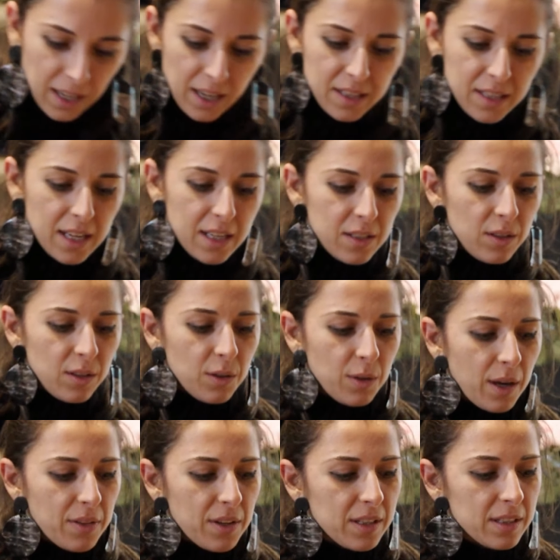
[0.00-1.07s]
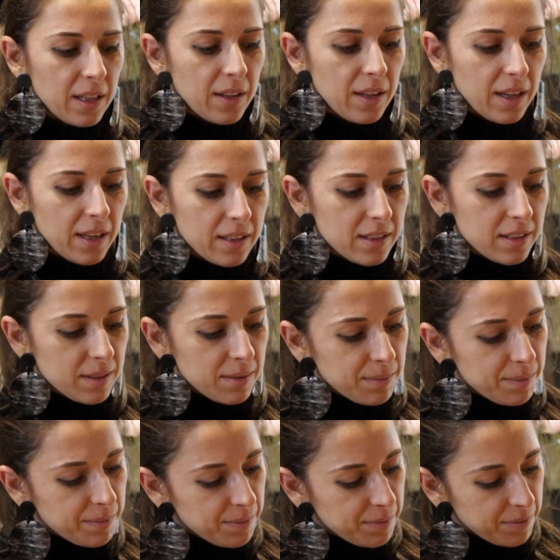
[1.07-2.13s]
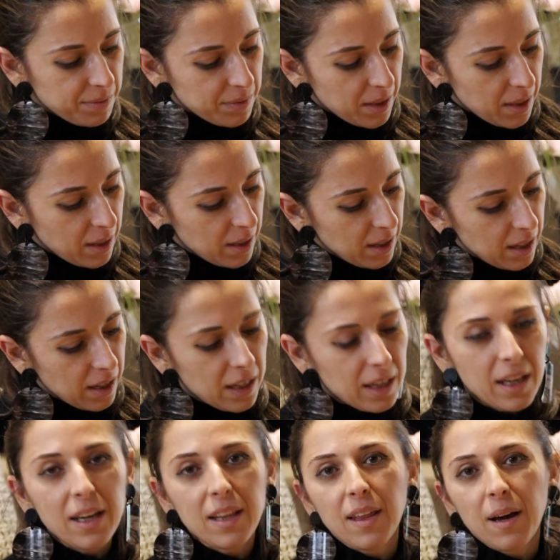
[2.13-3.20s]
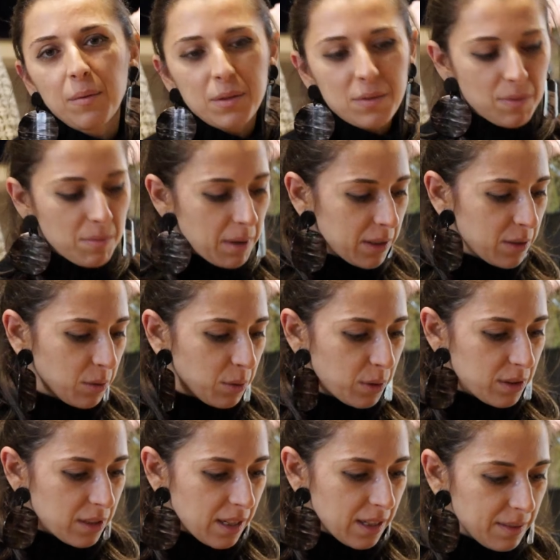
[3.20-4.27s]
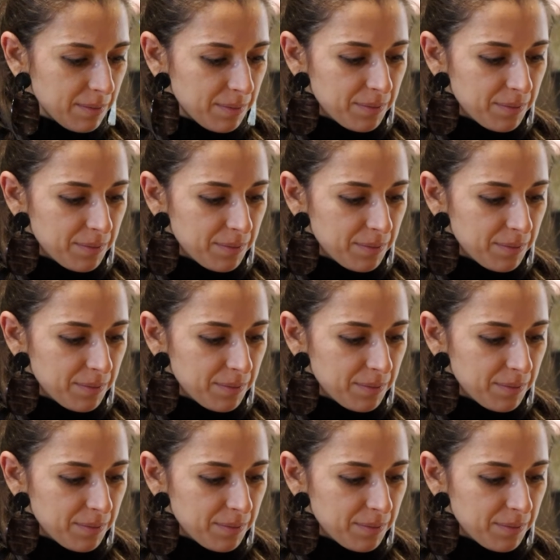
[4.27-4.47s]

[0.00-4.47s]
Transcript: And then you get things like this. Clearly that was for my daughter.